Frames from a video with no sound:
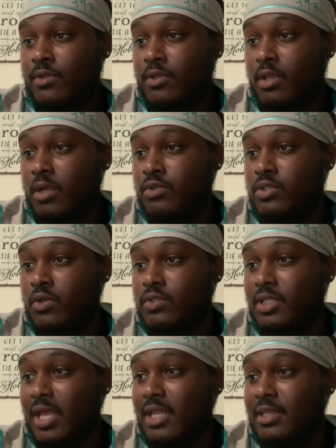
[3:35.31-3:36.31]
You know, so there's
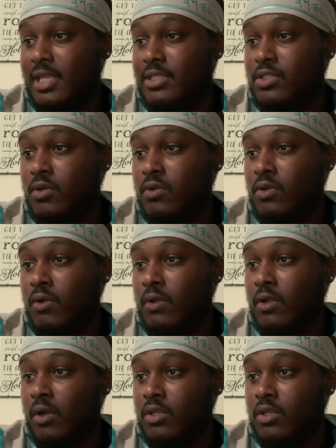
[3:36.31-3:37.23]
a lot of things going on.